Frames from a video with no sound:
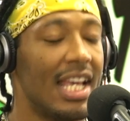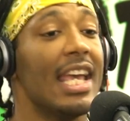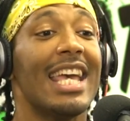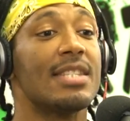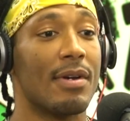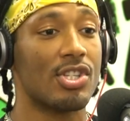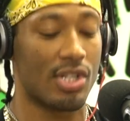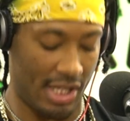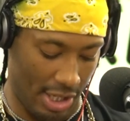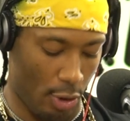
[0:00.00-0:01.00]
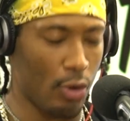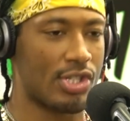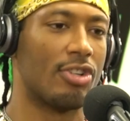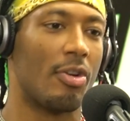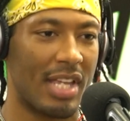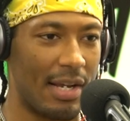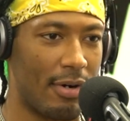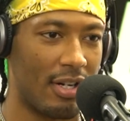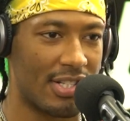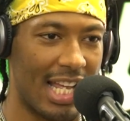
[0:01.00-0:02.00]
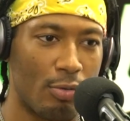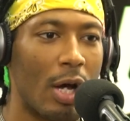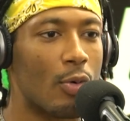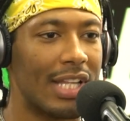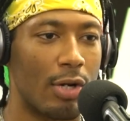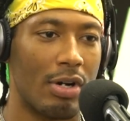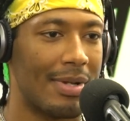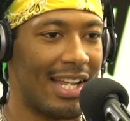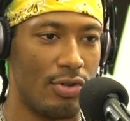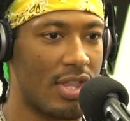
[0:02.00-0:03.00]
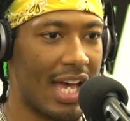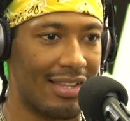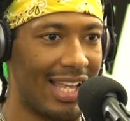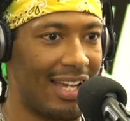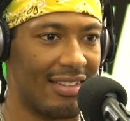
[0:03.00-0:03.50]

Especially the whole turn-up game parties. Like, why would I do that? Like,